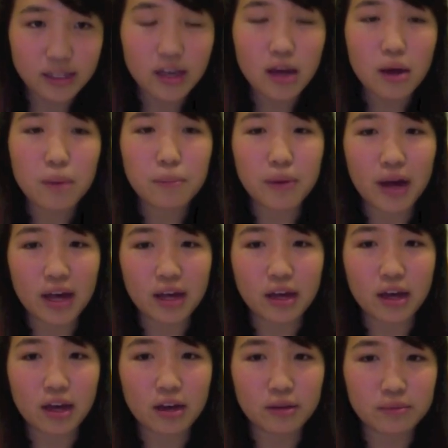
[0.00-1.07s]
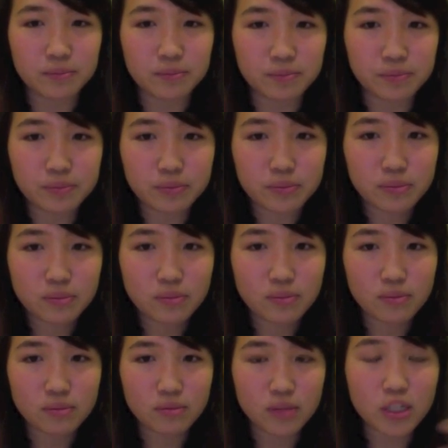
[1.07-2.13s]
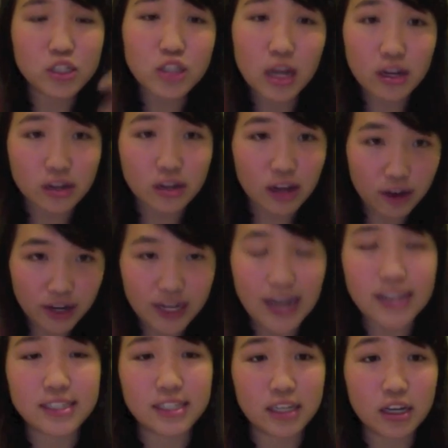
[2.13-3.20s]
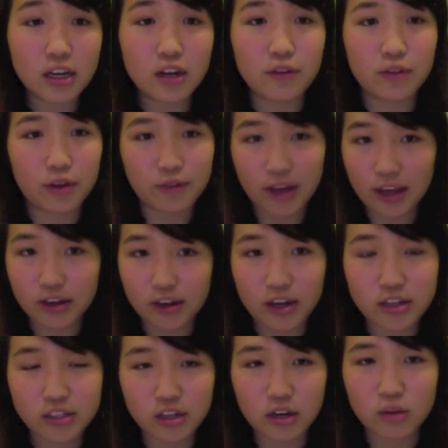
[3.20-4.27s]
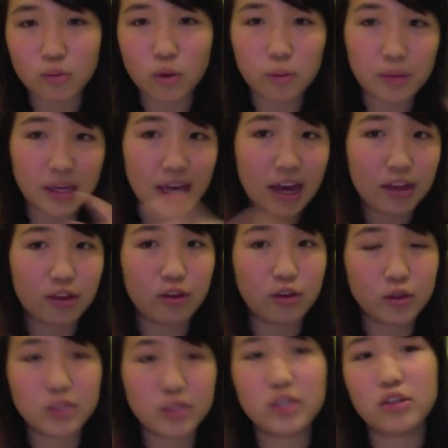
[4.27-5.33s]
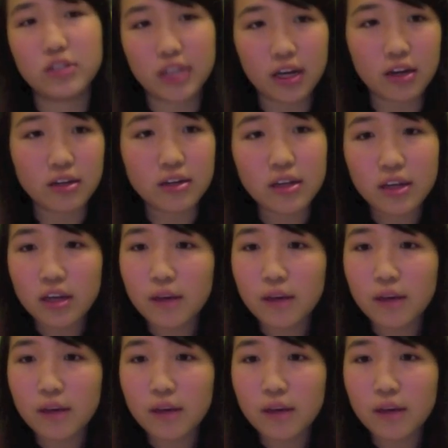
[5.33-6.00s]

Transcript: But the generic idea of their value criterion will be either util or Deon.